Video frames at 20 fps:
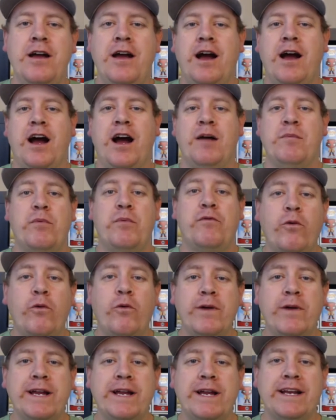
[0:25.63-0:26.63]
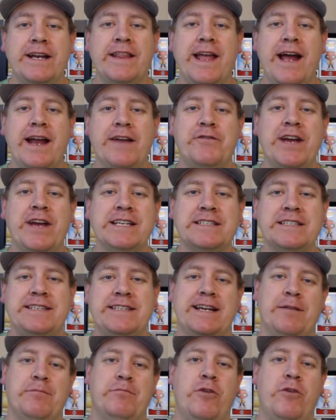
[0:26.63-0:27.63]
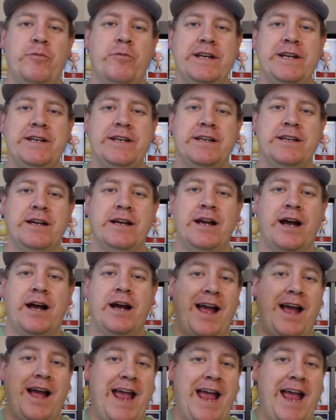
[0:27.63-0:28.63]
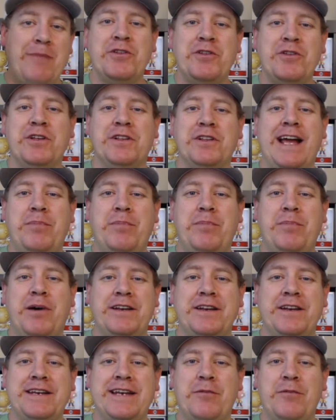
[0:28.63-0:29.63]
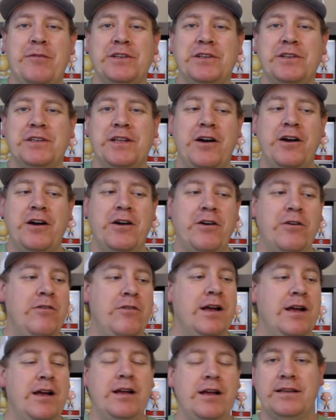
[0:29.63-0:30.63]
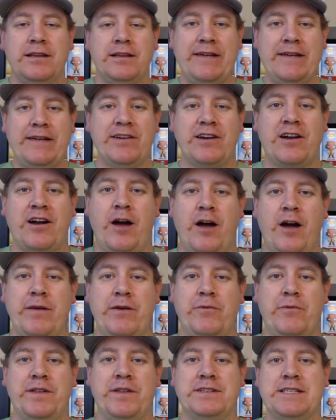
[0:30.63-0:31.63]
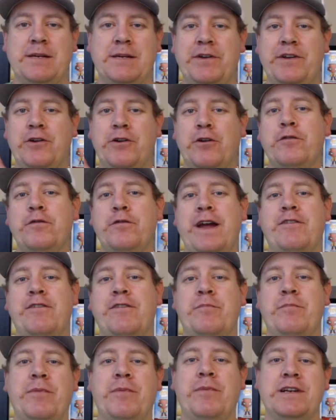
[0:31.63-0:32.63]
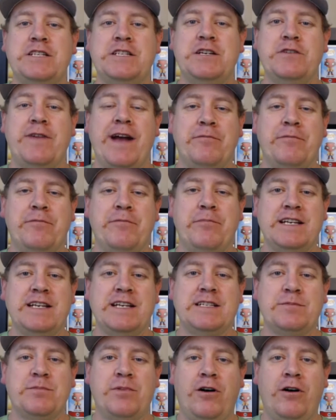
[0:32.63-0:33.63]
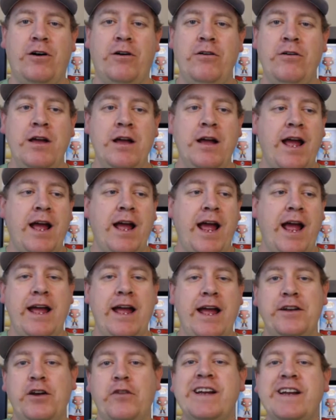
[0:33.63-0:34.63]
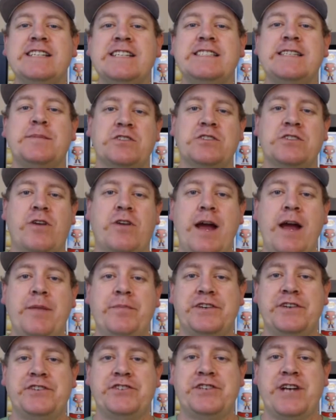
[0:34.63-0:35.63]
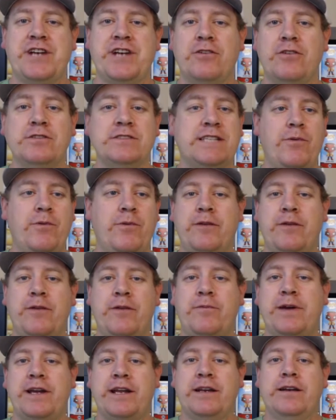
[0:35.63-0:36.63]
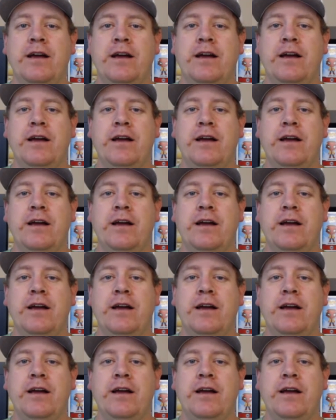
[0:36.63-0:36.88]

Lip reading: But before we get into that, if you guys could take a moment, hammer the like button down below, leave a comment with some of your favorite memories you've had in baseball, and don't forget to subscribe to the channel so that way we can